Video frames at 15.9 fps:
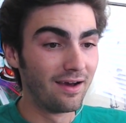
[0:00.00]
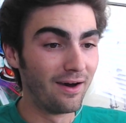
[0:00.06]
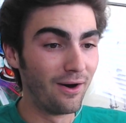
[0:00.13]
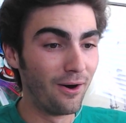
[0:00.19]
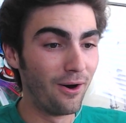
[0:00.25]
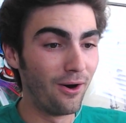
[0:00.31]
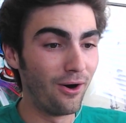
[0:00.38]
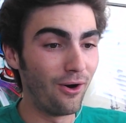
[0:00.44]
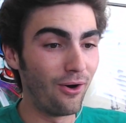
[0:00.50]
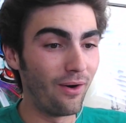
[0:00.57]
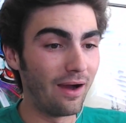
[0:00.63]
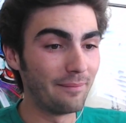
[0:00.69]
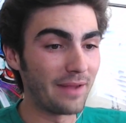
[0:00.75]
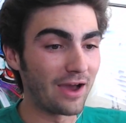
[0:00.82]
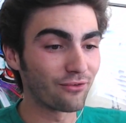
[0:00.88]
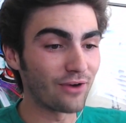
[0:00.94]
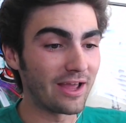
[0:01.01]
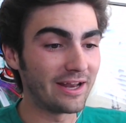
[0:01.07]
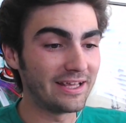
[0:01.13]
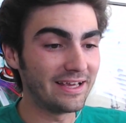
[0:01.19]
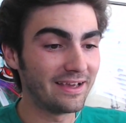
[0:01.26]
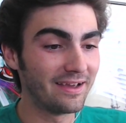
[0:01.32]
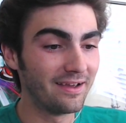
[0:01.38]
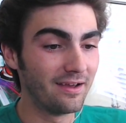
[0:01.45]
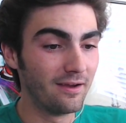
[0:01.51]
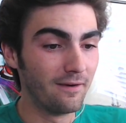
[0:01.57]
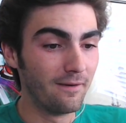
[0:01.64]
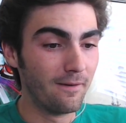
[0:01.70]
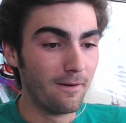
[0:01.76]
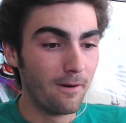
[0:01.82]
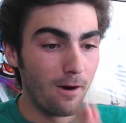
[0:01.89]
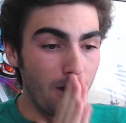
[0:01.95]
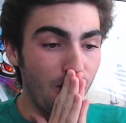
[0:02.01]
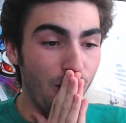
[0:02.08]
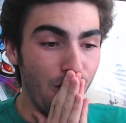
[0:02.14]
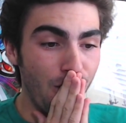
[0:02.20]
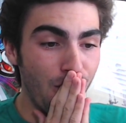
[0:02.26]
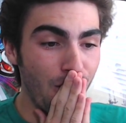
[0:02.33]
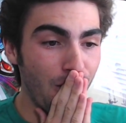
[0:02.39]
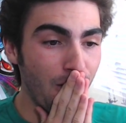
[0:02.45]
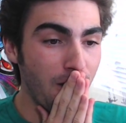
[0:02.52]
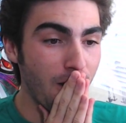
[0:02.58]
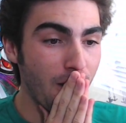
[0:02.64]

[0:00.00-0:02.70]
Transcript: Oh, I'm not ready. Oh.